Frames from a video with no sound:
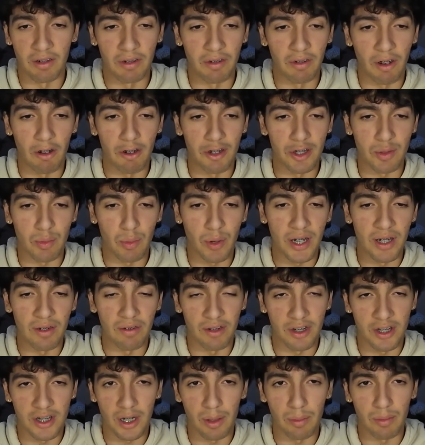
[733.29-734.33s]
I've always waited
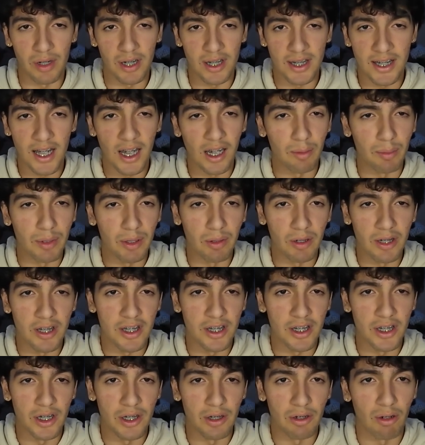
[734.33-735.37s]
for someone to tell me what
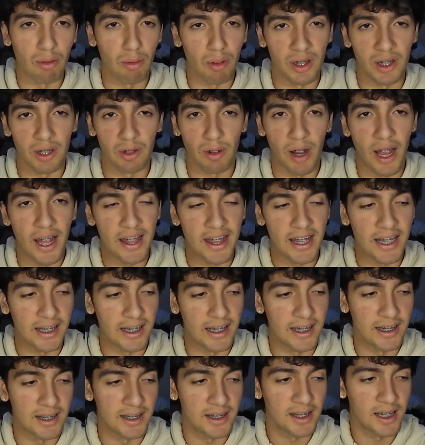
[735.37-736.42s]
to do or what the right thing
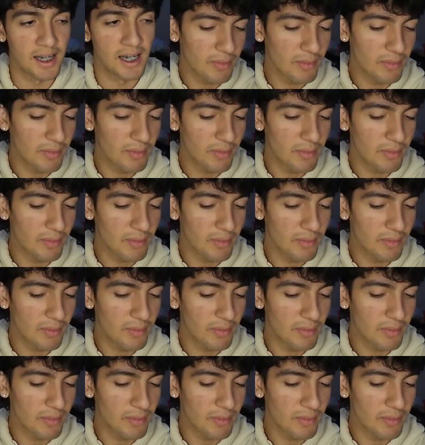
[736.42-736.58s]
is,